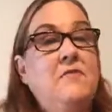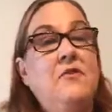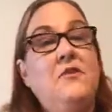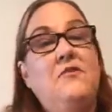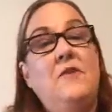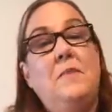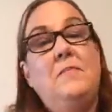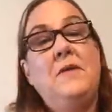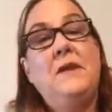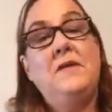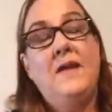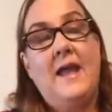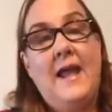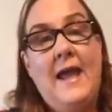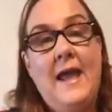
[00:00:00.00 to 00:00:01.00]
for
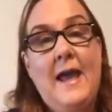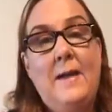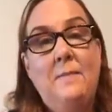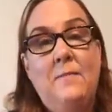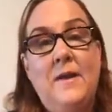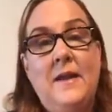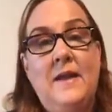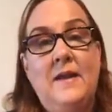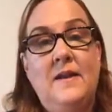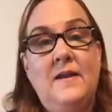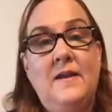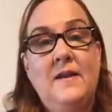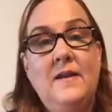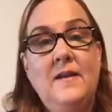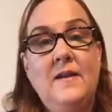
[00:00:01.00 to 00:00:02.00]
something to happen